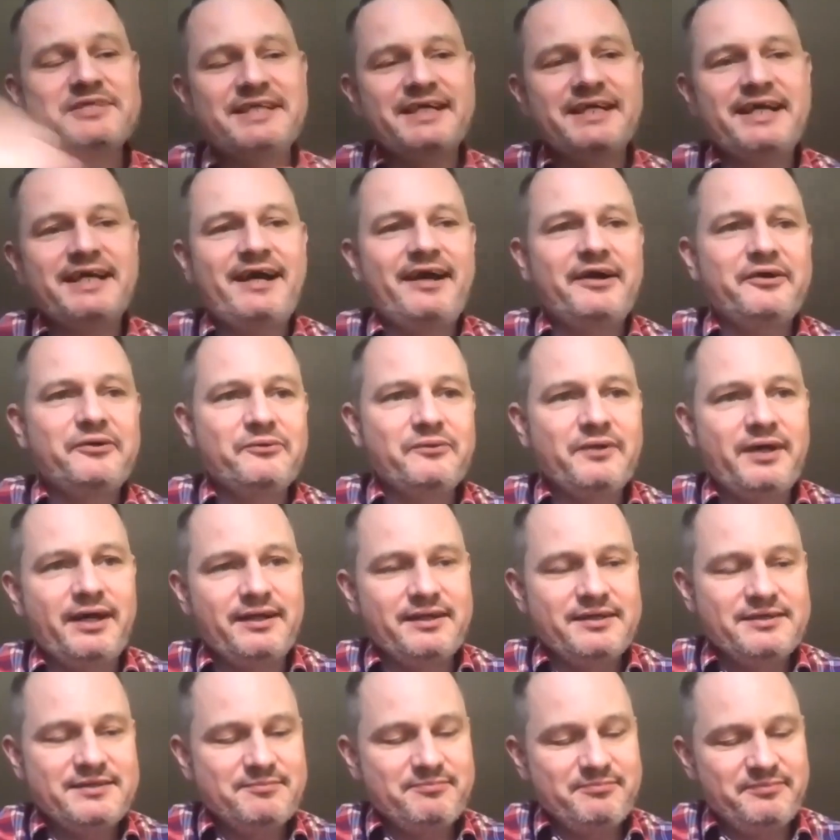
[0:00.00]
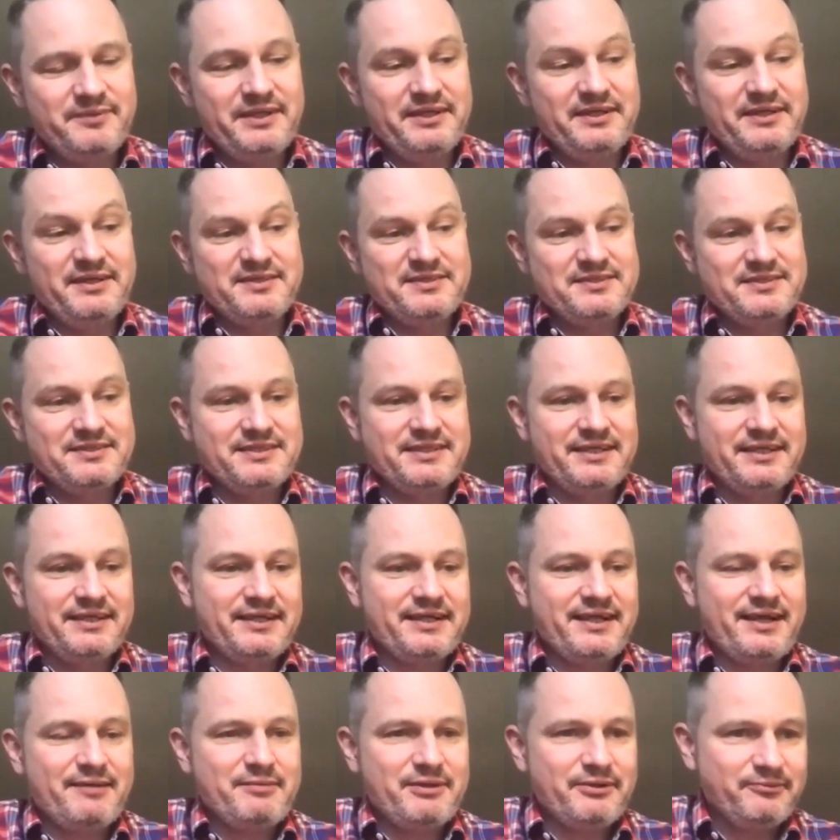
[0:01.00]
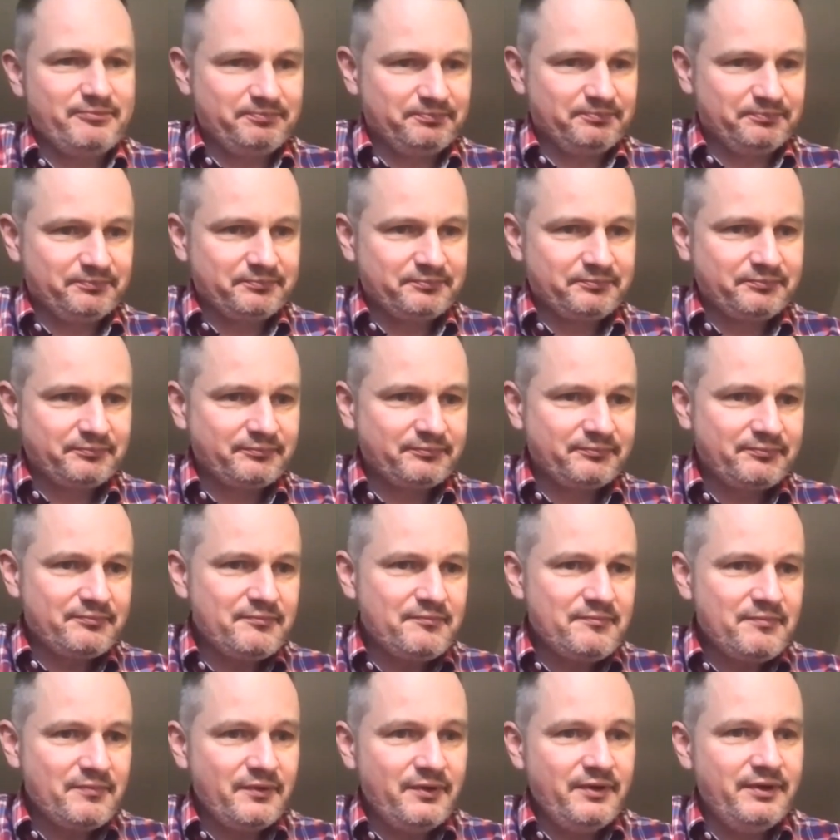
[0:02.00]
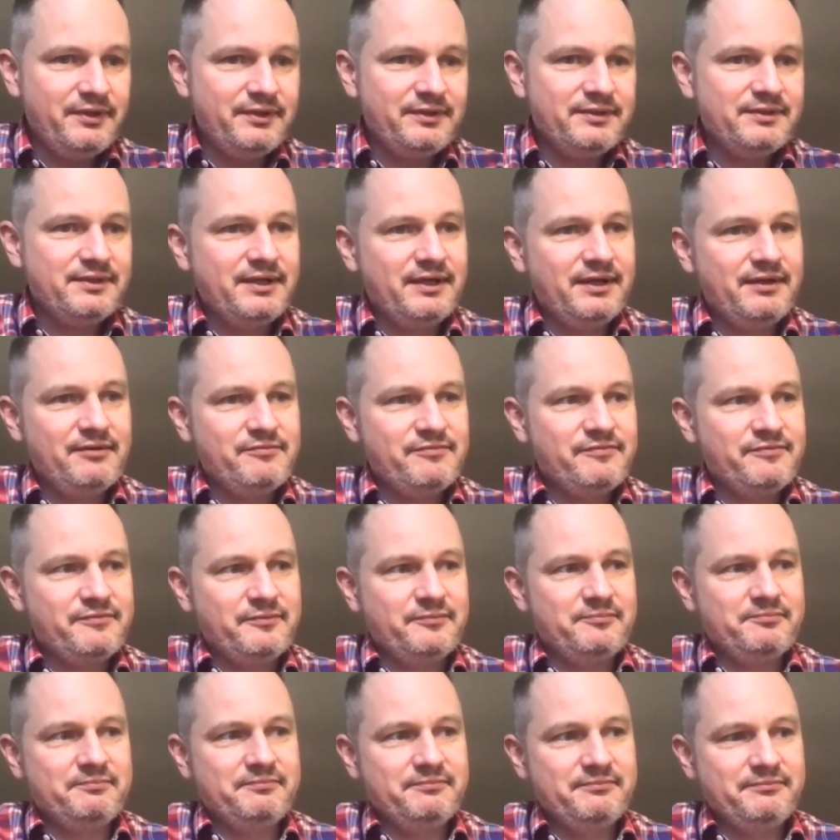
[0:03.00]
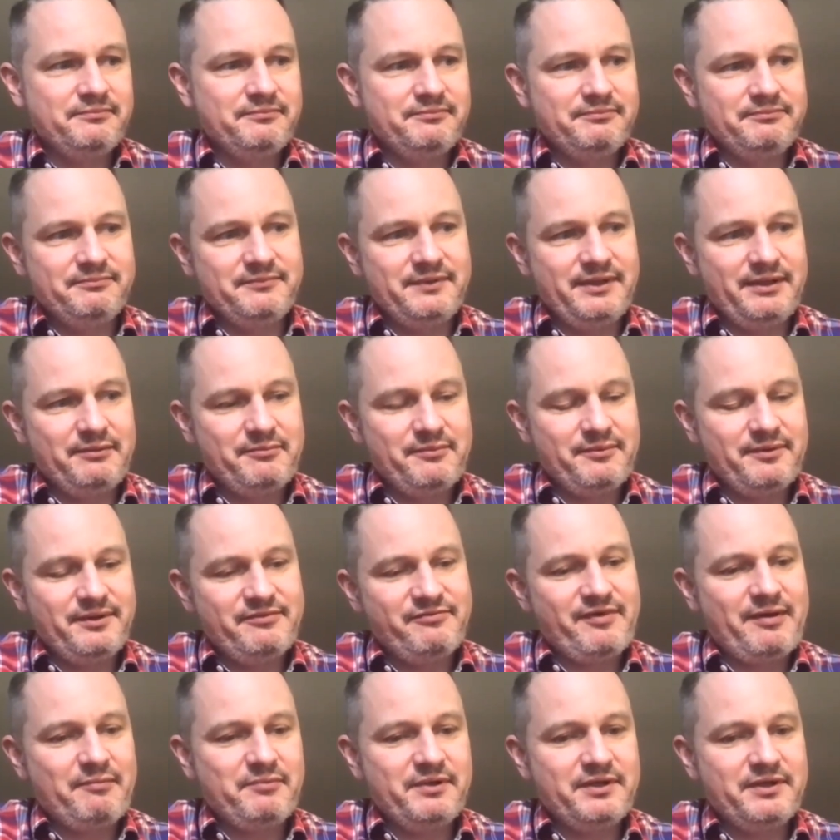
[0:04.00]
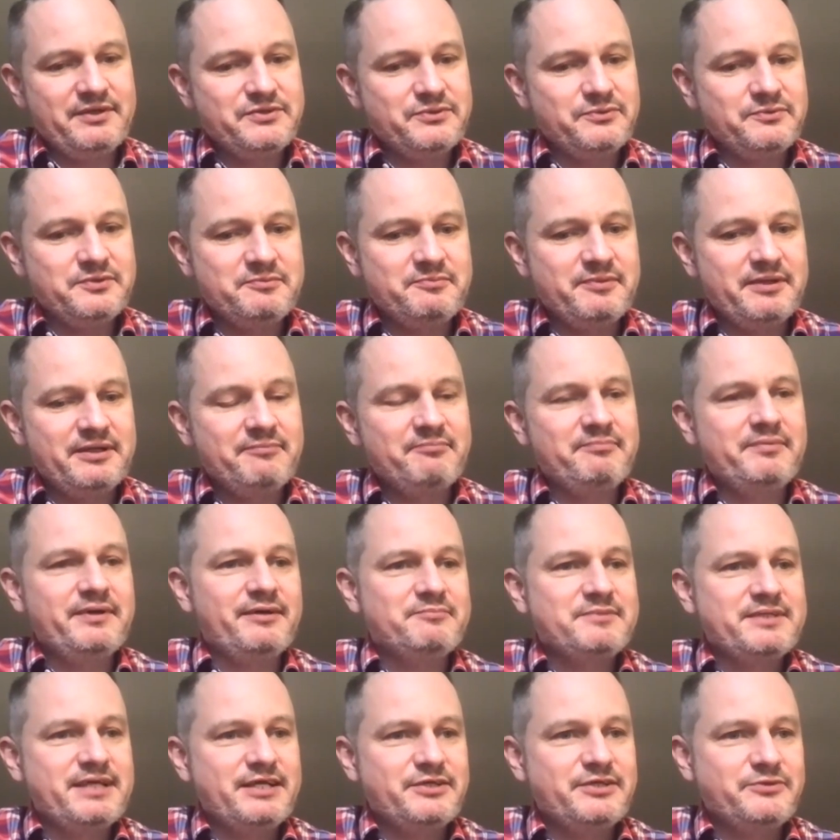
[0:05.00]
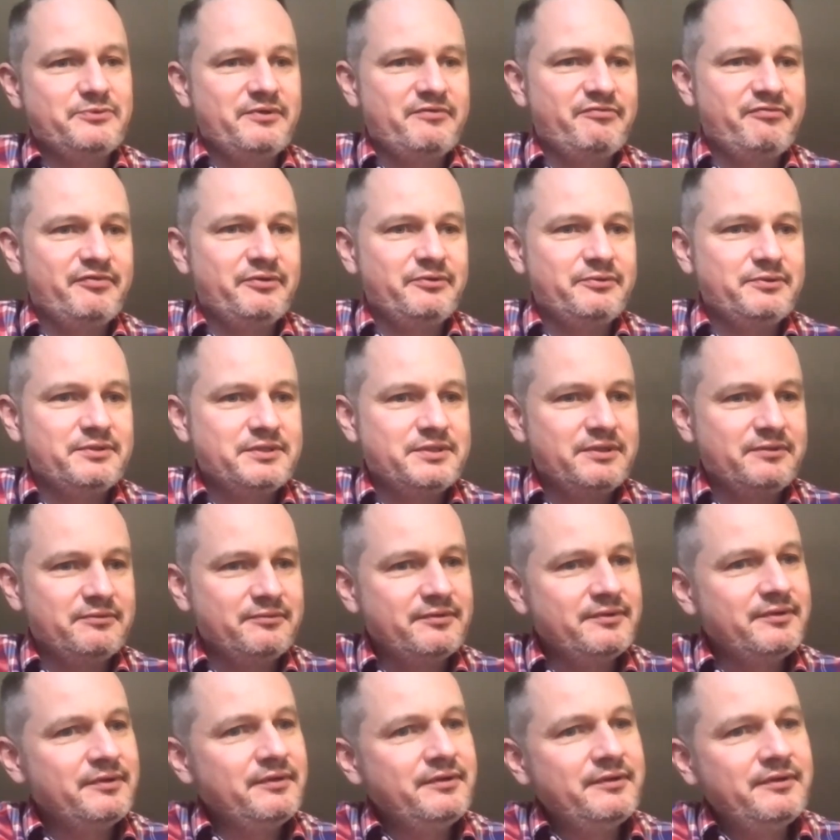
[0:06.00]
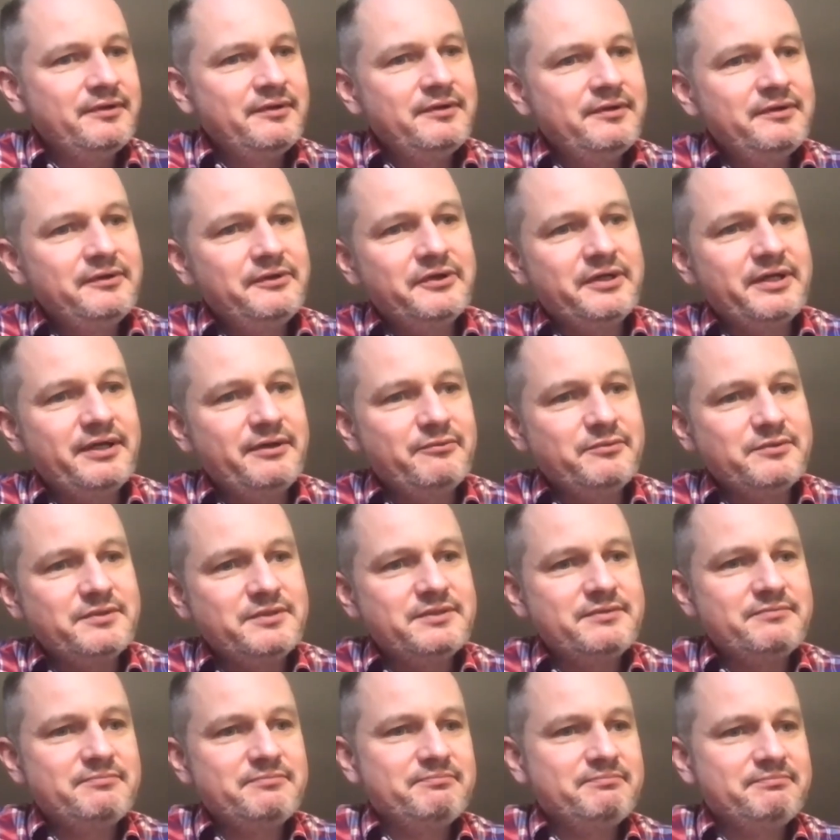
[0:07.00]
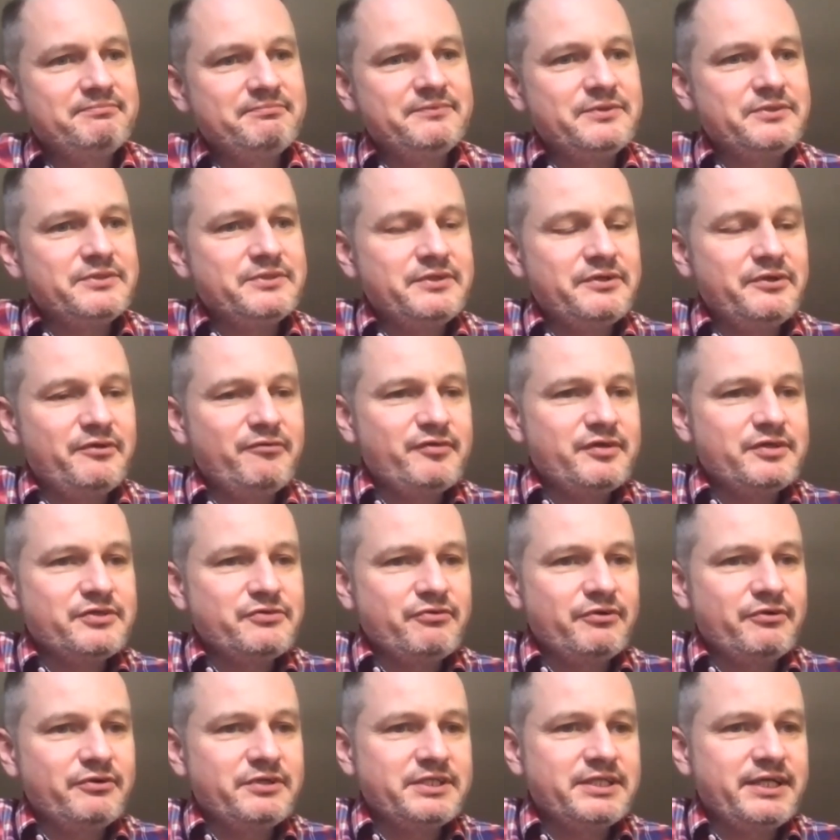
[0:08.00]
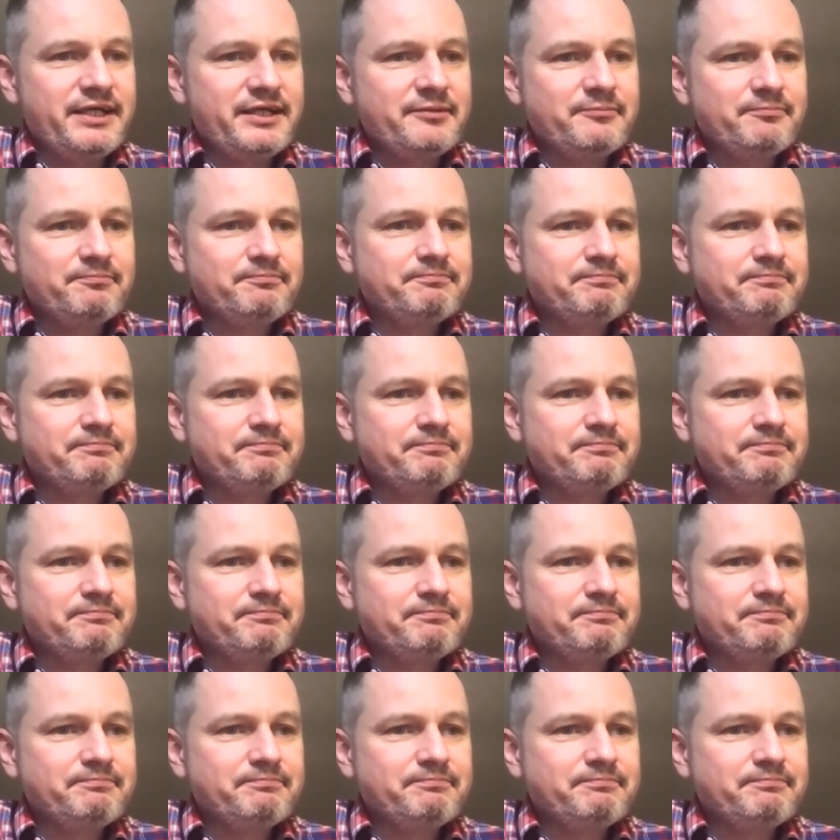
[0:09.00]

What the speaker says: stink out and all that, but it doesn't stink the cab out. And like my family has always been a bit obsessed with food, so cooking was just an obvious route to take.